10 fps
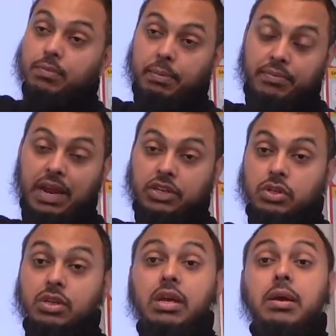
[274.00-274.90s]
the improper
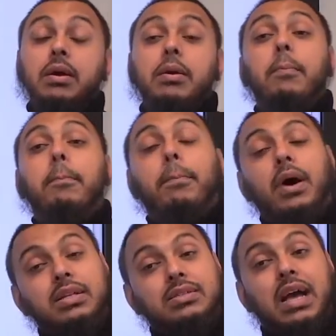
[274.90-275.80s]
fraction,
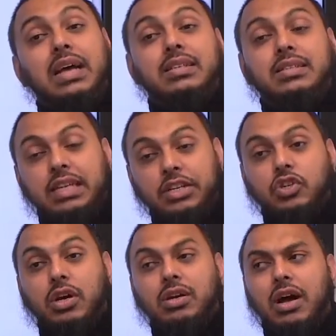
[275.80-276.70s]
but as a
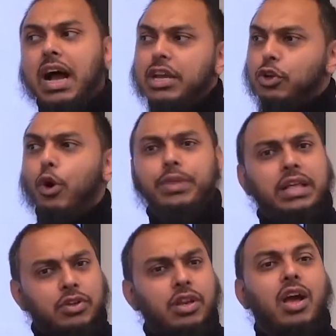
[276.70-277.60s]
teacher, I know
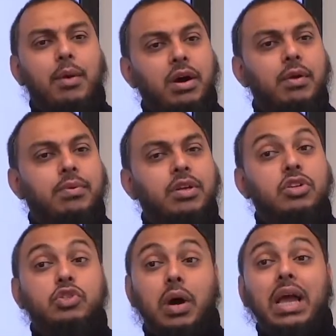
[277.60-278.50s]
that's going to come up.
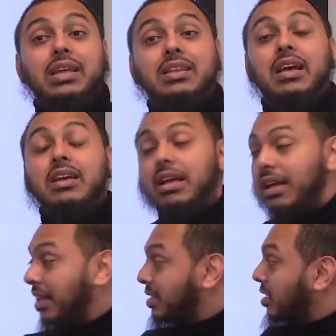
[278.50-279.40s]
So I can
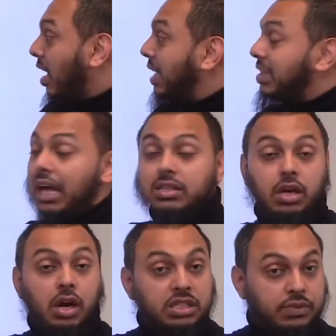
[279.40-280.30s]
assign that
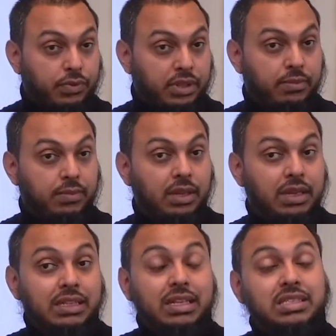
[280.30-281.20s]
task for them.
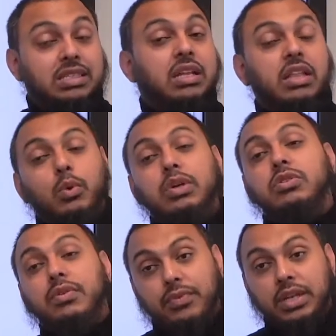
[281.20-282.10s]
That's another way to
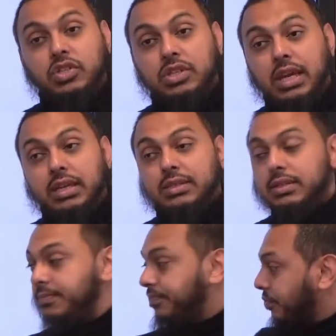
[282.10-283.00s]
differentiate.
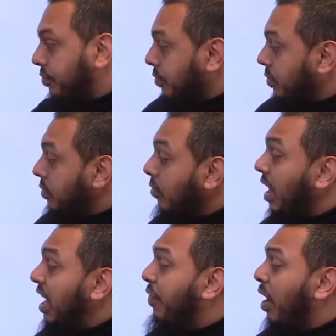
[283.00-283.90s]

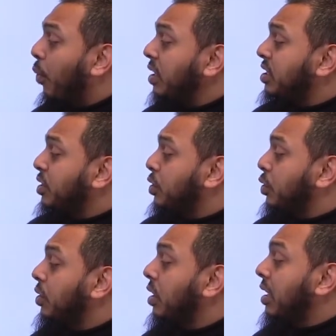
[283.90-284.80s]
If I wanted
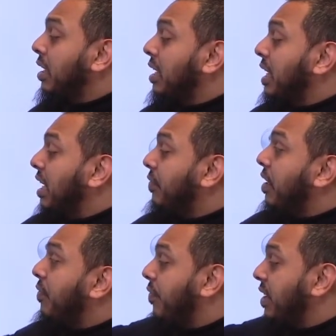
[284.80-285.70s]
to, if
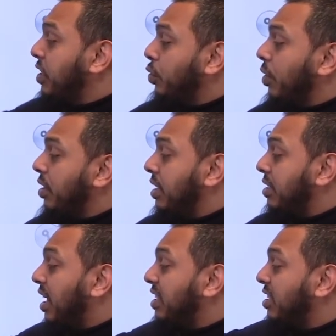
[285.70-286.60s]
they finished all of this
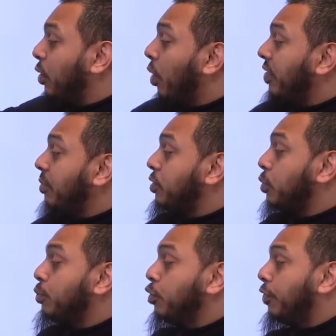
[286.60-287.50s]
and I didn't want them to
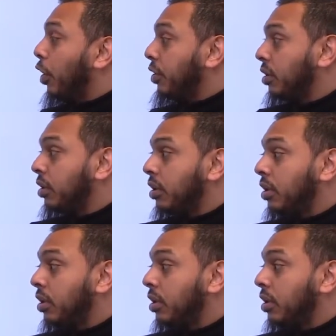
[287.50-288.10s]
move on,